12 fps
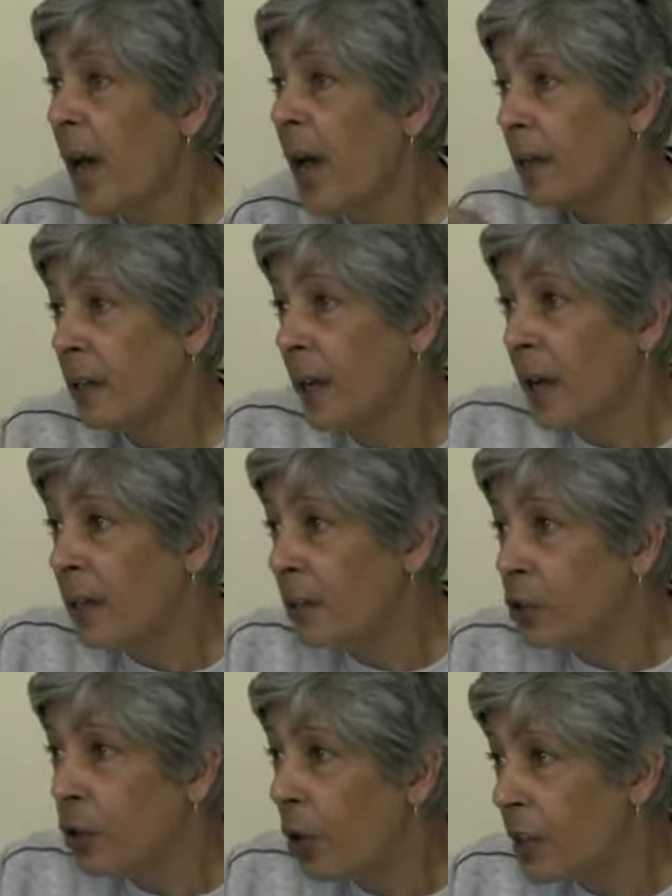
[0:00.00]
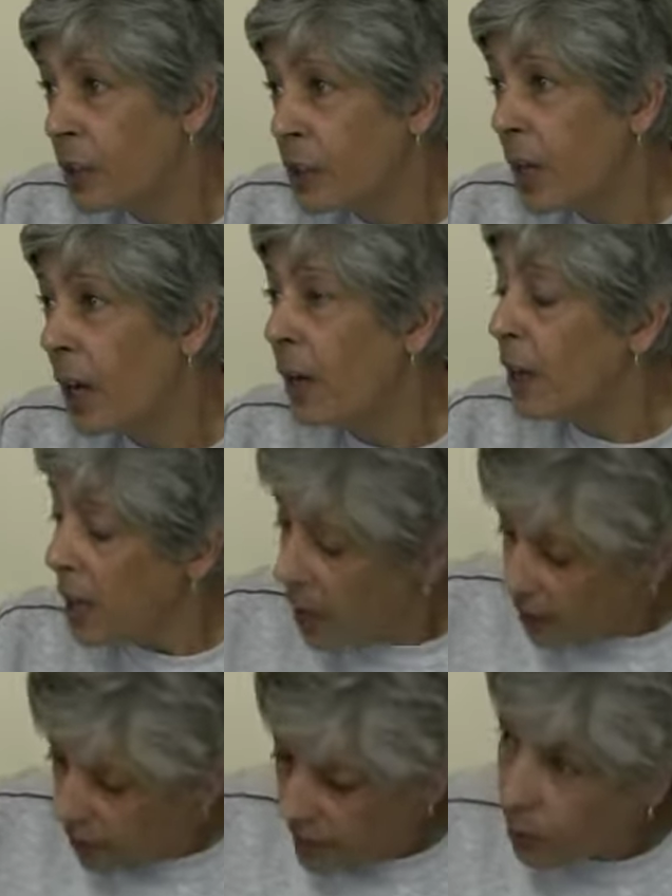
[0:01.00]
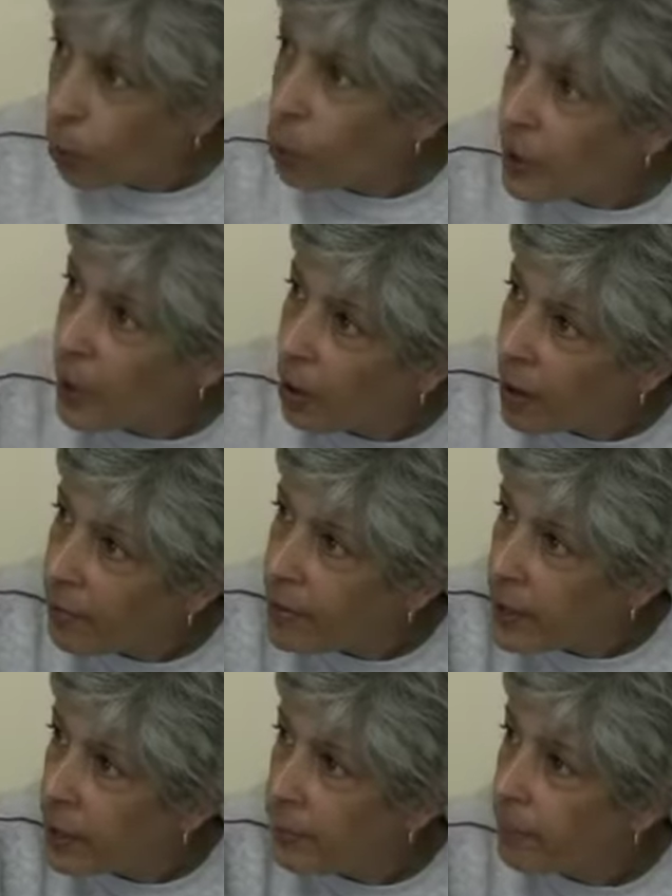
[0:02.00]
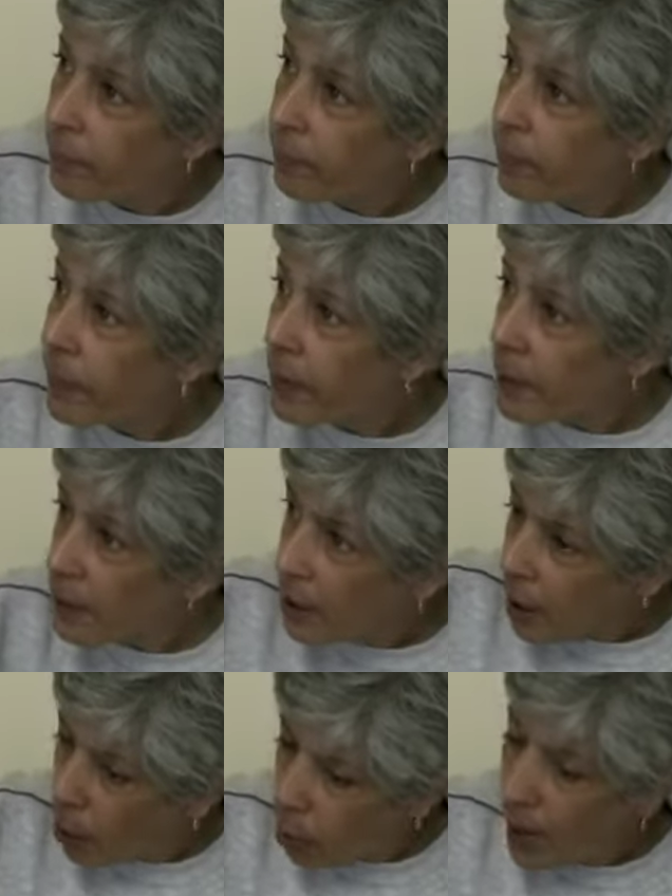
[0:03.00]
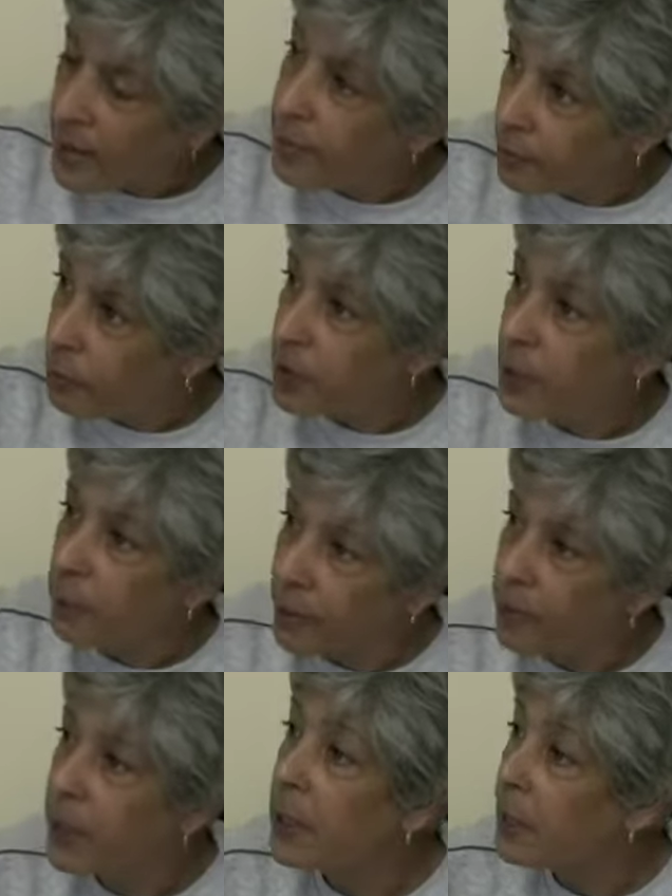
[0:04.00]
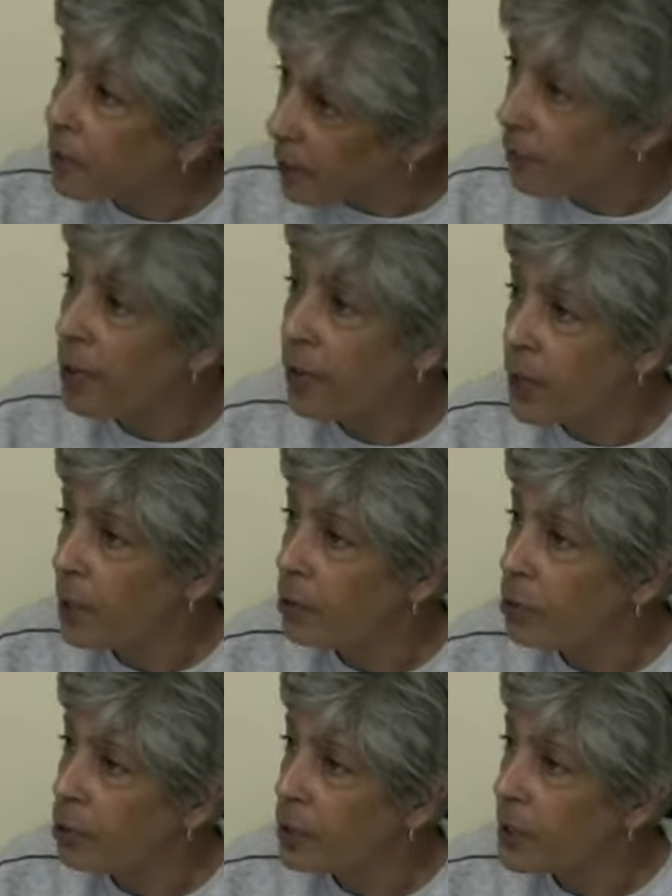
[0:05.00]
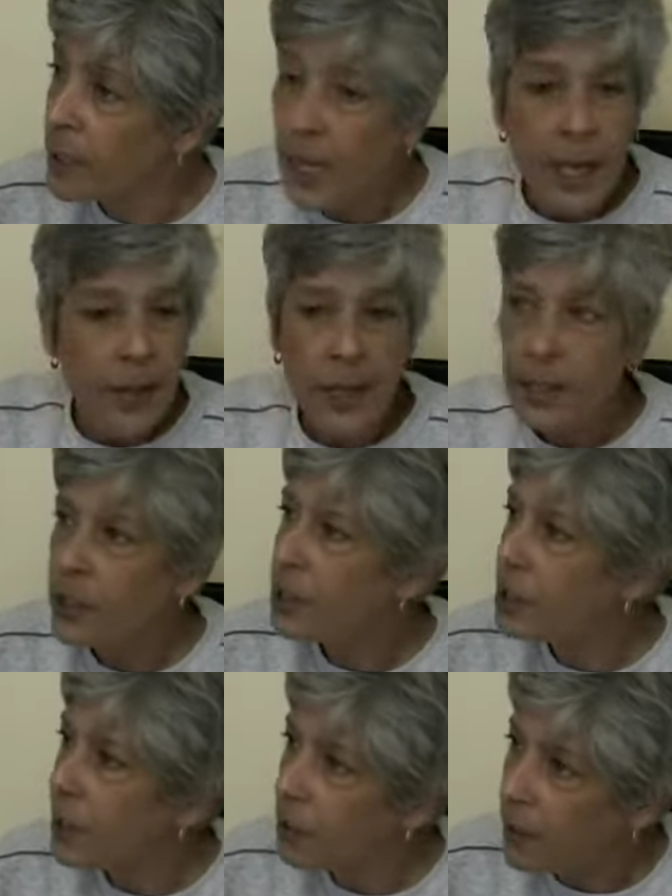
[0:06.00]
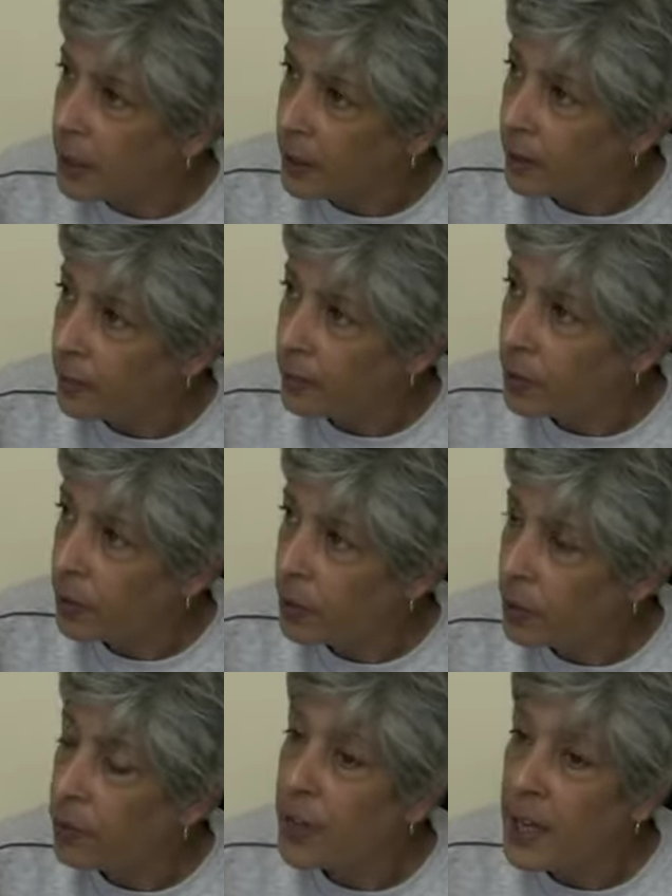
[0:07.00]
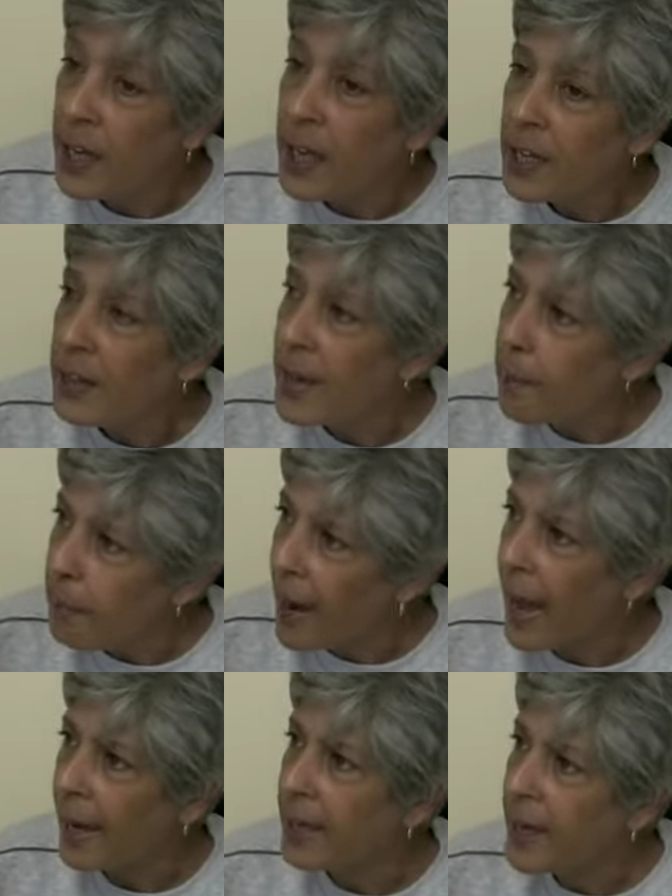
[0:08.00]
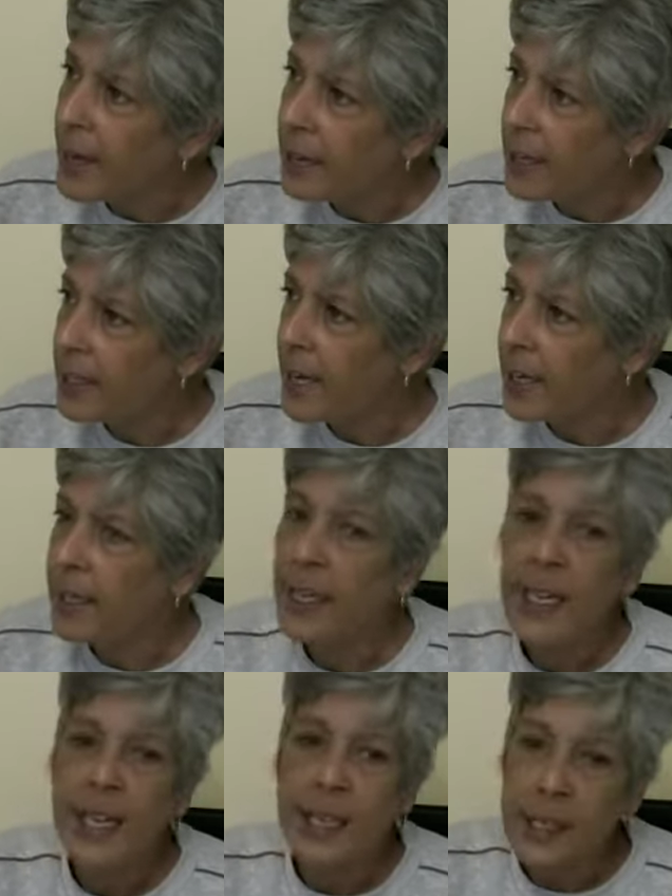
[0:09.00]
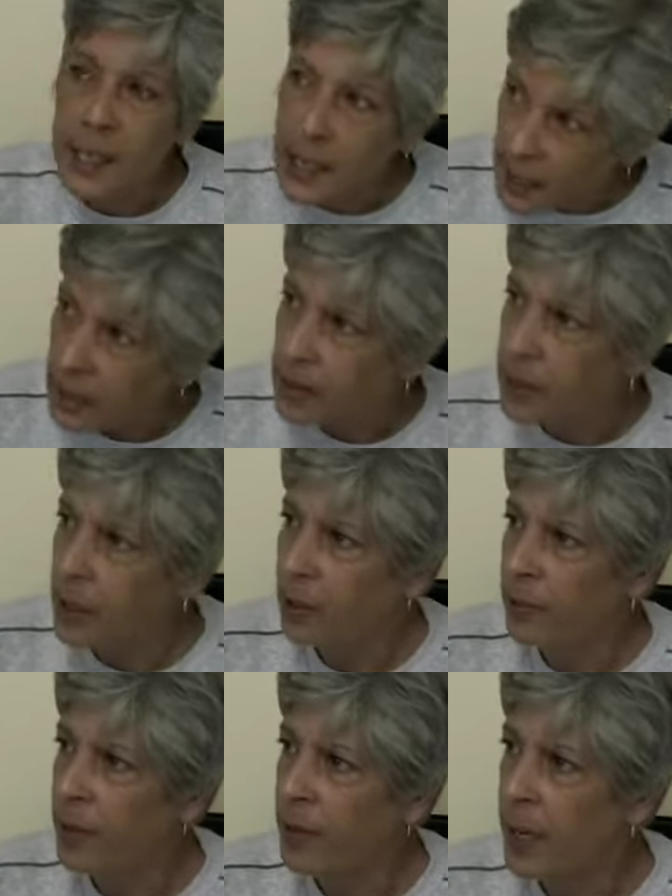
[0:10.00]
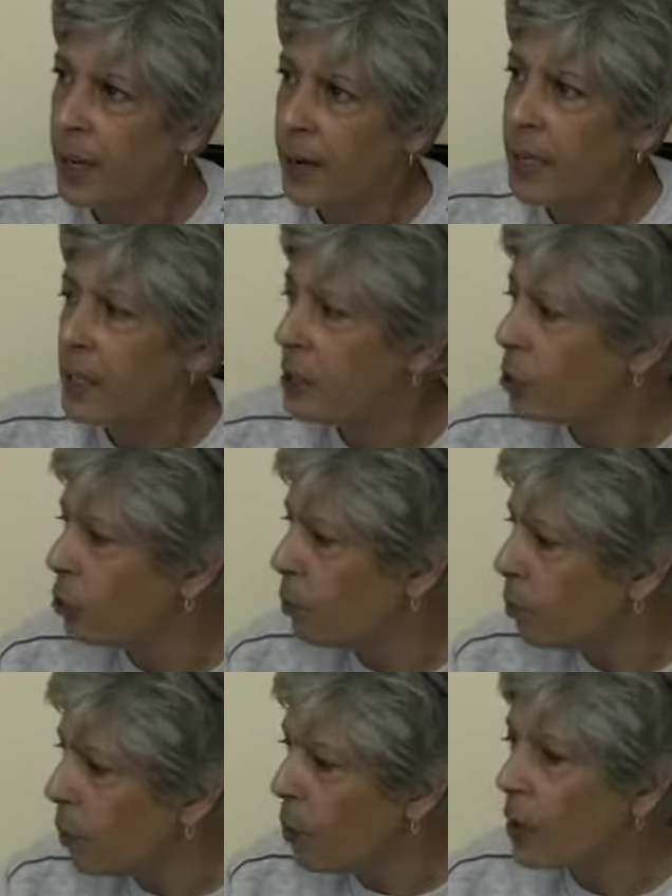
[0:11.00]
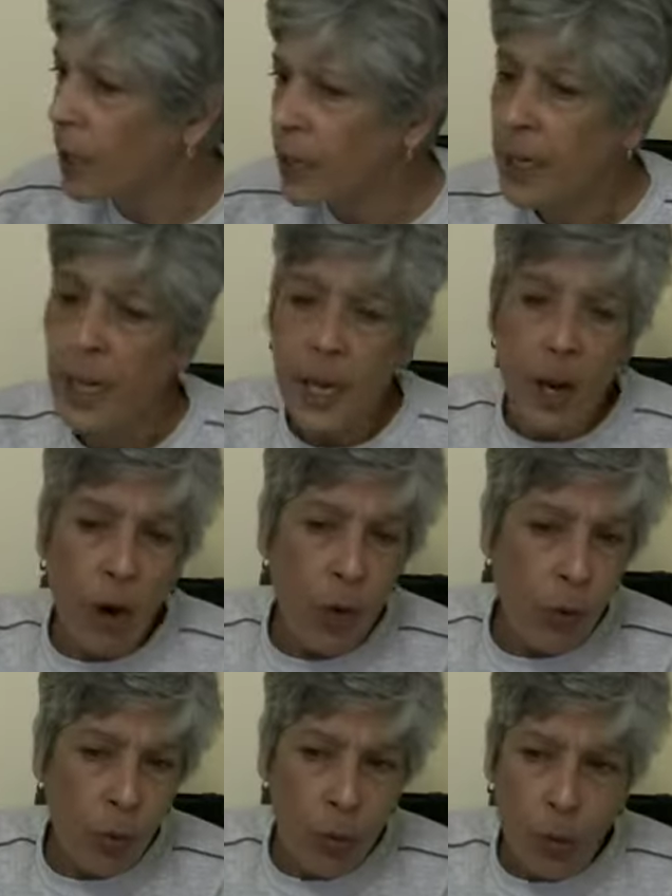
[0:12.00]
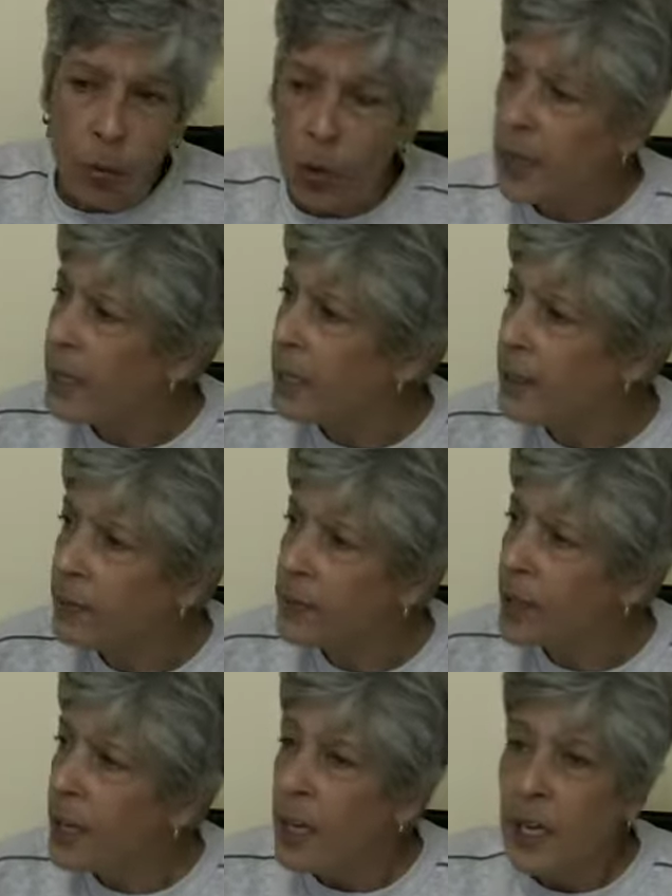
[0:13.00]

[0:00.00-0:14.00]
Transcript: and and tried to cut all the ivy in, away from some of the, the very old trees. They're just dying, you know, they're, they're black, they're dead. It stinks over there, it's all boggy, all, all leaves.